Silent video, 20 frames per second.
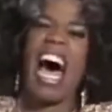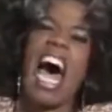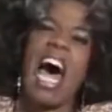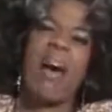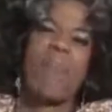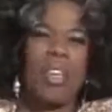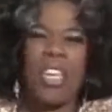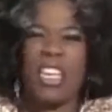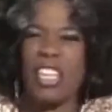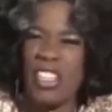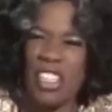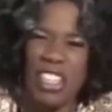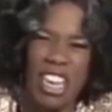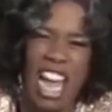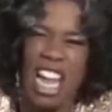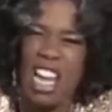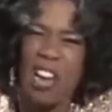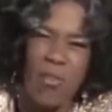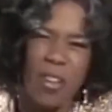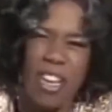I'm eating
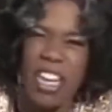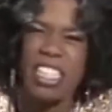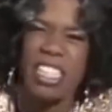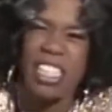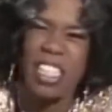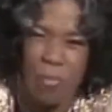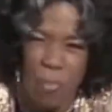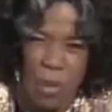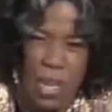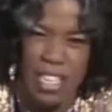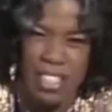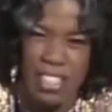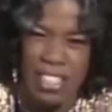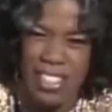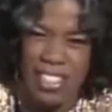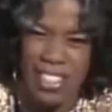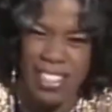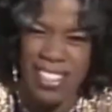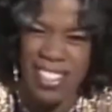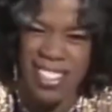Della Reese's
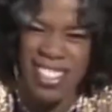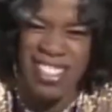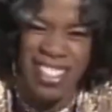Pieces.